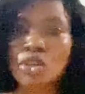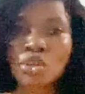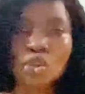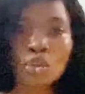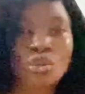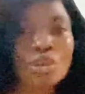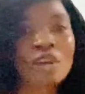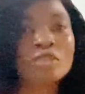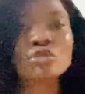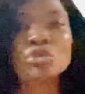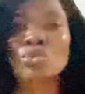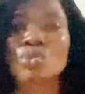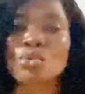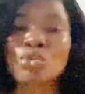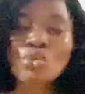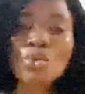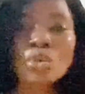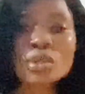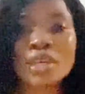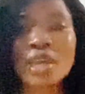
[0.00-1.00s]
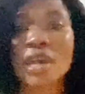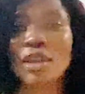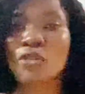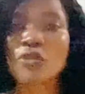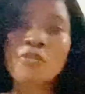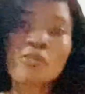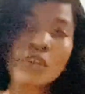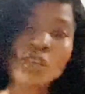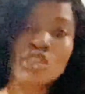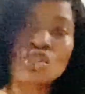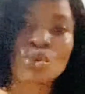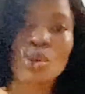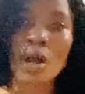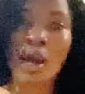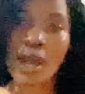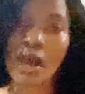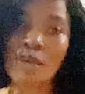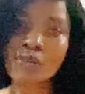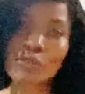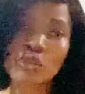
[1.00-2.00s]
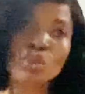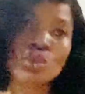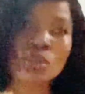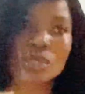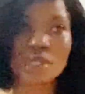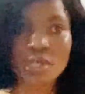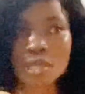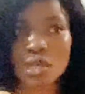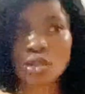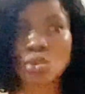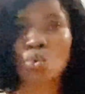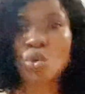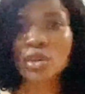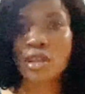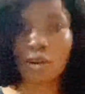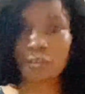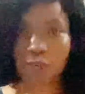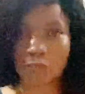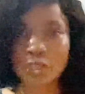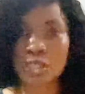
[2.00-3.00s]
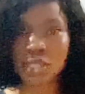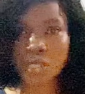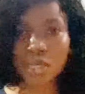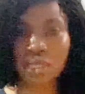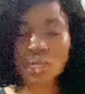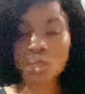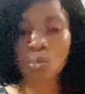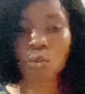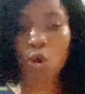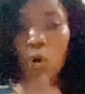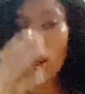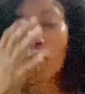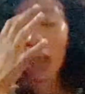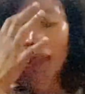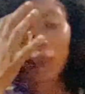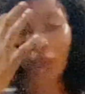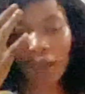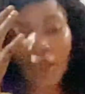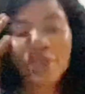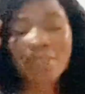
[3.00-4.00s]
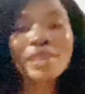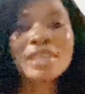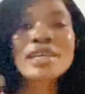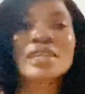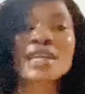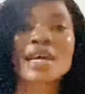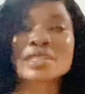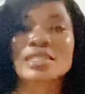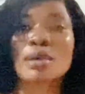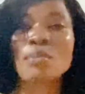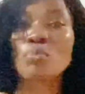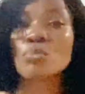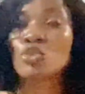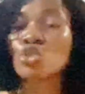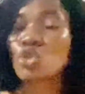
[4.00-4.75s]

you know you have to know the kind of face you have to see the one that fits it more i think that i'm